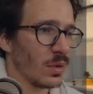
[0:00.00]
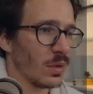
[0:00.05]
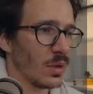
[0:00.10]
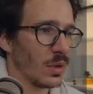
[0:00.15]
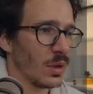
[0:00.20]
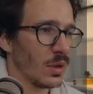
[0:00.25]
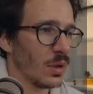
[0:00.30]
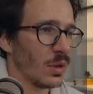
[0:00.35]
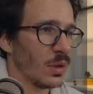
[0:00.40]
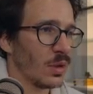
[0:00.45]

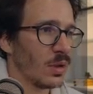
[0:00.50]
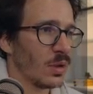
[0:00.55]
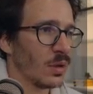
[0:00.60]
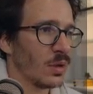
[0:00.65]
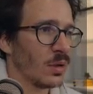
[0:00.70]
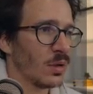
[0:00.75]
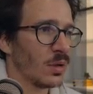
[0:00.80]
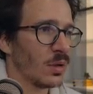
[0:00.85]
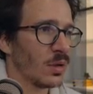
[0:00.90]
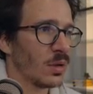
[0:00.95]

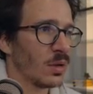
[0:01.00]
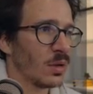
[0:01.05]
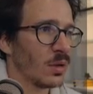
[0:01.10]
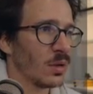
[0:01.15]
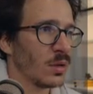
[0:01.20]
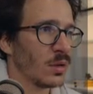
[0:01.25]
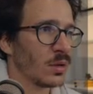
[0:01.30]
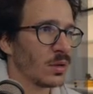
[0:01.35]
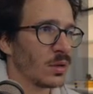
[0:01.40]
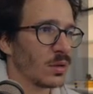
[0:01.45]
And
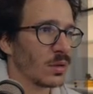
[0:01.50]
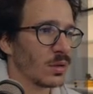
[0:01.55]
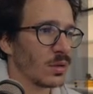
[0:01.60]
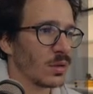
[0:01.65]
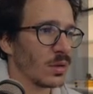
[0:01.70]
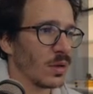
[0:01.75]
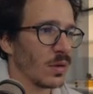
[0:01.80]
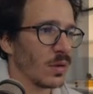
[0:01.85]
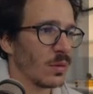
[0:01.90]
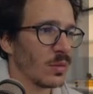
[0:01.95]
uh,
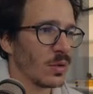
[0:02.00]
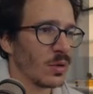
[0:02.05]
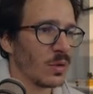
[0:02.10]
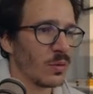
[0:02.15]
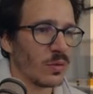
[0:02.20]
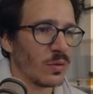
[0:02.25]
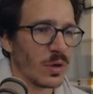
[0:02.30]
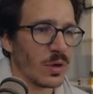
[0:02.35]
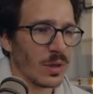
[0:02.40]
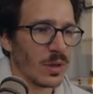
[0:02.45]
now I'm going to
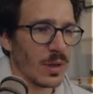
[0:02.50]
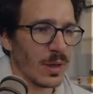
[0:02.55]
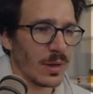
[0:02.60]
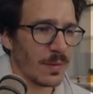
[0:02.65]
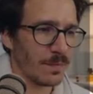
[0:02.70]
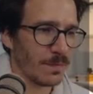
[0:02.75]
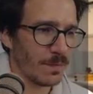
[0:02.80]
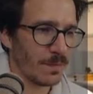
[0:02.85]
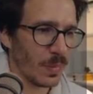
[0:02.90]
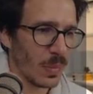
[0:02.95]
run it again.
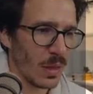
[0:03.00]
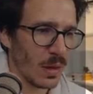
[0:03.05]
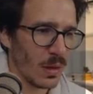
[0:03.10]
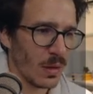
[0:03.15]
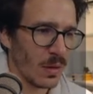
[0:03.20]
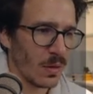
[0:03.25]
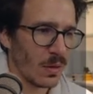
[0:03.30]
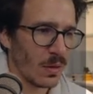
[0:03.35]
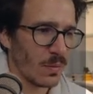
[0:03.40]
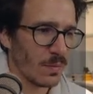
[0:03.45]

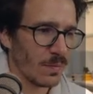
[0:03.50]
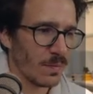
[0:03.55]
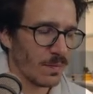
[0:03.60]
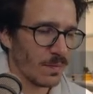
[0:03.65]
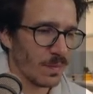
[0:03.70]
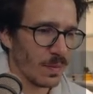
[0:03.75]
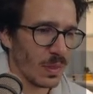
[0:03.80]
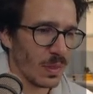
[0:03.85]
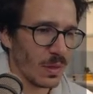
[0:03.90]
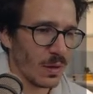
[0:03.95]

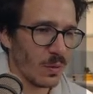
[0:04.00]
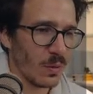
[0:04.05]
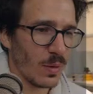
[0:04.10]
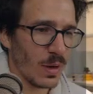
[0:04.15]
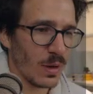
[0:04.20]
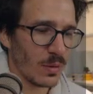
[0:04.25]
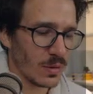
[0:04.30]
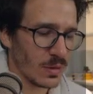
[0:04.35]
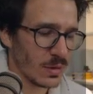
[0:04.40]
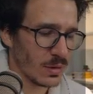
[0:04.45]
Oh,
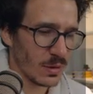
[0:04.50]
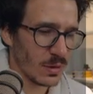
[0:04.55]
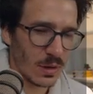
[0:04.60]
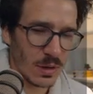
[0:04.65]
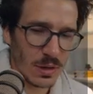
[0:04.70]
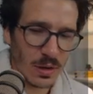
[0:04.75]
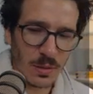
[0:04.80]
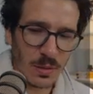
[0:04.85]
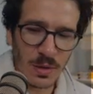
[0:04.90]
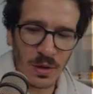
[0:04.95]
wow. It's,
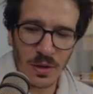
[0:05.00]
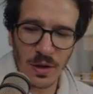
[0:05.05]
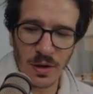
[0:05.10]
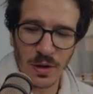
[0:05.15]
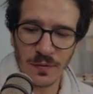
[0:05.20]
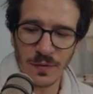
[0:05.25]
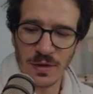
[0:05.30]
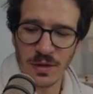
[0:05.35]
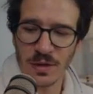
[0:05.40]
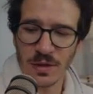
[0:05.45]

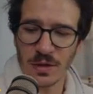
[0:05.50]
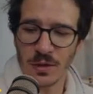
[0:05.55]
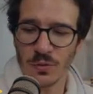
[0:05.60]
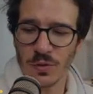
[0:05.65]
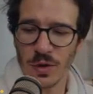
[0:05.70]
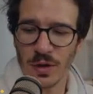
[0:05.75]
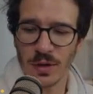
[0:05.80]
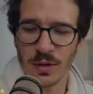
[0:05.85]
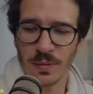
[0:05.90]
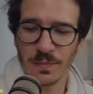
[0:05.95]
RMRF is still
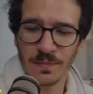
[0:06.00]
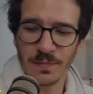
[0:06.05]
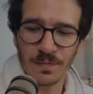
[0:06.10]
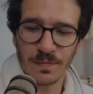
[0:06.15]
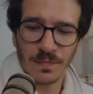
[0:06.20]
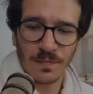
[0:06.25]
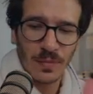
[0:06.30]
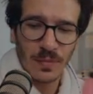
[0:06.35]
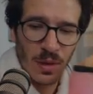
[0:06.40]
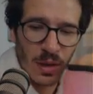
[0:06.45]
running.
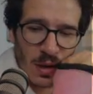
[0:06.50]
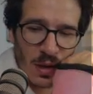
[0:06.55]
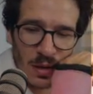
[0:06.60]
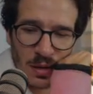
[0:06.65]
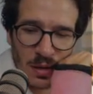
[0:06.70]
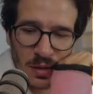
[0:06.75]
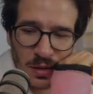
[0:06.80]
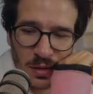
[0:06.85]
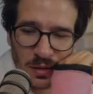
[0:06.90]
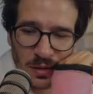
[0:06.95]

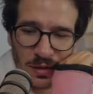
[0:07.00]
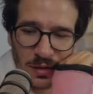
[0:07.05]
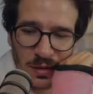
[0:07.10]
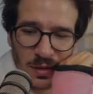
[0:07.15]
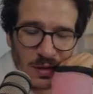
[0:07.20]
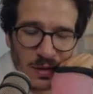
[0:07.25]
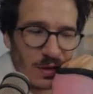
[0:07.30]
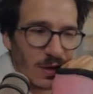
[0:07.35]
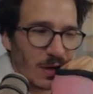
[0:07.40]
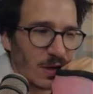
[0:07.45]

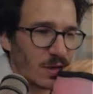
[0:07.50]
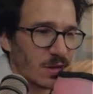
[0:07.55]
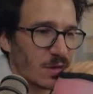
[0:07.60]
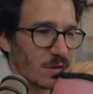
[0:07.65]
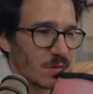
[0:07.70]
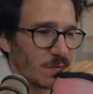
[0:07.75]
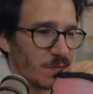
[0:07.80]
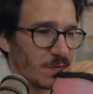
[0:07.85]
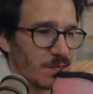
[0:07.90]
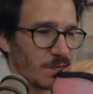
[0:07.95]

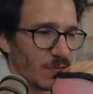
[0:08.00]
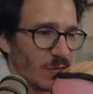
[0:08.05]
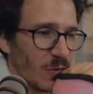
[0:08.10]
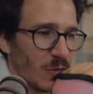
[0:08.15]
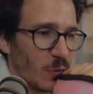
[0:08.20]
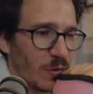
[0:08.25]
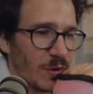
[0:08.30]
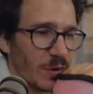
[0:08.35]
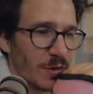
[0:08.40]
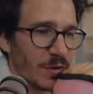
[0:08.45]
That's
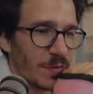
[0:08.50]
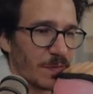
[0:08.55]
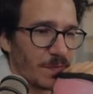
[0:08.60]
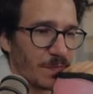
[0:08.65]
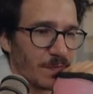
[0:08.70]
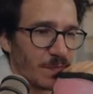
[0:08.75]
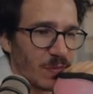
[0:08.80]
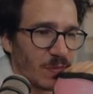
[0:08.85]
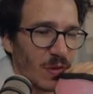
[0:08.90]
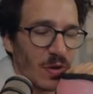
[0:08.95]
weird.
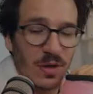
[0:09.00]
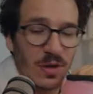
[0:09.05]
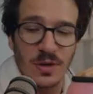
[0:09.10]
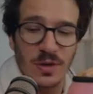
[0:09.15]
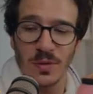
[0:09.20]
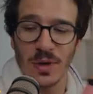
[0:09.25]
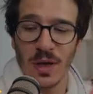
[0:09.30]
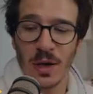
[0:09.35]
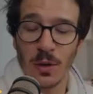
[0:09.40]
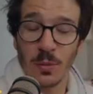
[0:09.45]
Okay,
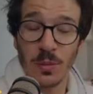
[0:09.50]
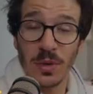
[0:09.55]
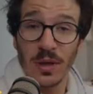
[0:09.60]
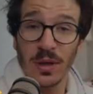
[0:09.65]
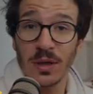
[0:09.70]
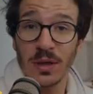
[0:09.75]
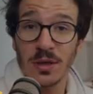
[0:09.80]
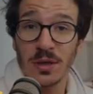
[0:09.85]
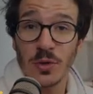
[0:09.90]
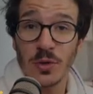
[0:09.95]
so now, Micha,
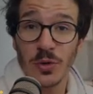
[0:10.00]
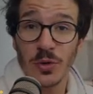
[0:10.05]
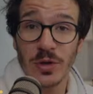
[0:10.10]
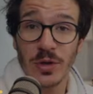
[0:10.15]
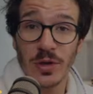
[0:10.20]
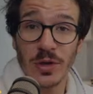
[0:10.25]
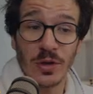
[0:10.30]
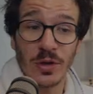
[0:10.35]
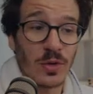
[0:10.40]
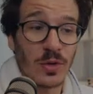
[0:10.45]
it's your
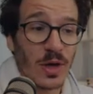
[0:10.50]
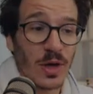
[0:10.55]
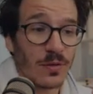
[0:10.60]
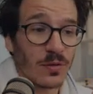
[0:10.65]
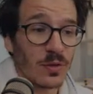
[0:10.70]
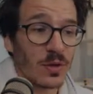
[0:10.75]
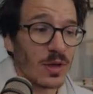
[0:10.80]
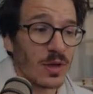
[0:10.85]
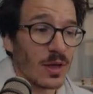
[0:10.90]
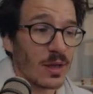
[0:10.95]
turn. You have
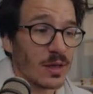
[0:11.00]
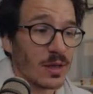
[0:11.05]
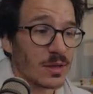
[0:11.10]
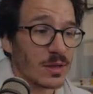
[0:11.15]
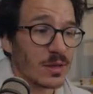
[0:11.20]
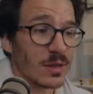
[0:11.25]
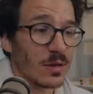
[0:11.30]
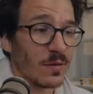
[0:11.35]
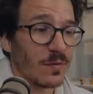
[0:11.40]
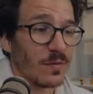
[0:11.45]
to tell
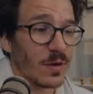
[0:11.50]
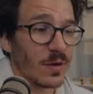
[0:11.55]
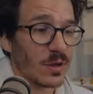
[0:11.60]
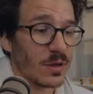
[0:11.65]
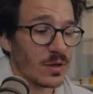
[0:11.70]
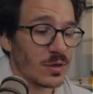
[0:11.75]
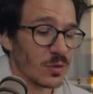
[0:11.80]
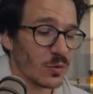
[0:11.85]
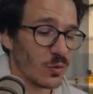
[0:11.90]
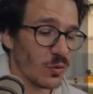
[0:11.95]
us a
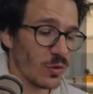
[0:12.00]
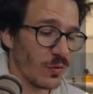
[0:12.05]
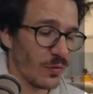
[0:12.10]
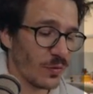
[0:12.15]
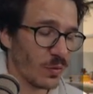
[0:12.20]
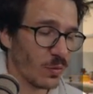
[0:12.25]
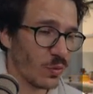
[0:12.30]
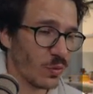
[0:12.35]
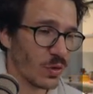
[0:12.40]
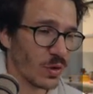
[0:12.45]
funny story
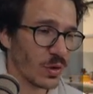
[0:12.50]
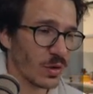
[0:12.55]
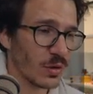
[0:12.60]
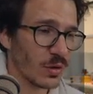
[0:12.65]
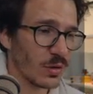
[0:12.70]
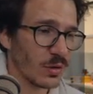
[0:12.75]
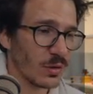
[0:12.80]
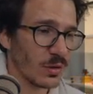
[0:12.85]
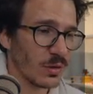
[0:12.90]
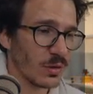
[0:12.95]
from work.
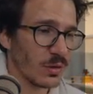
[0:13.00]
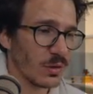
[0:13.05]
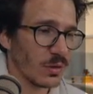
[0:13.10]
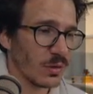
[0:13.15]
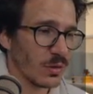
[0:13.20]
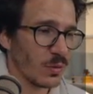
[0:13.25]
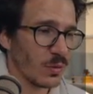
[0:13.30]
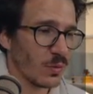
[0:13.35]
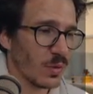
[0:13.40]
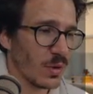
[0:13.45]

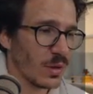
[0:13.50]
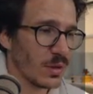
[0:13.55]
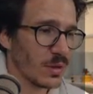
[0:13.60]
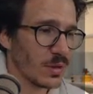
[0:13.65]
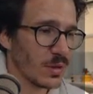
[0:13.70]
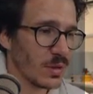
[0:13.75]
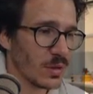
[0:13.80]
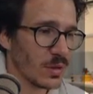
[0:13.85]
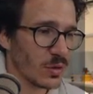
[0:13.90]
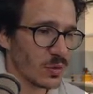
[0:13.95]
Why is
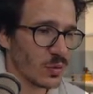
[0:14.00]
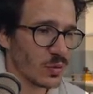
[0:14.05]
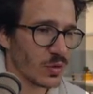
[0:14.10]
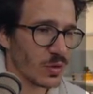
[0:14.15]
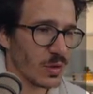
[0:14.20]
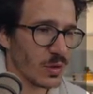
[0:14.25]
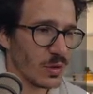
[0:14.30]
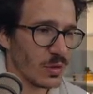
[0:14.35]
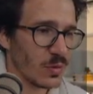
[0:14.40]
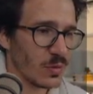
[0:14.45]
this so
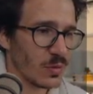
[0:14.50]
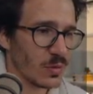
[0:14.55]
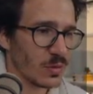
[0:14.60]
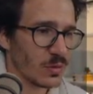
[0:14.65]
slow?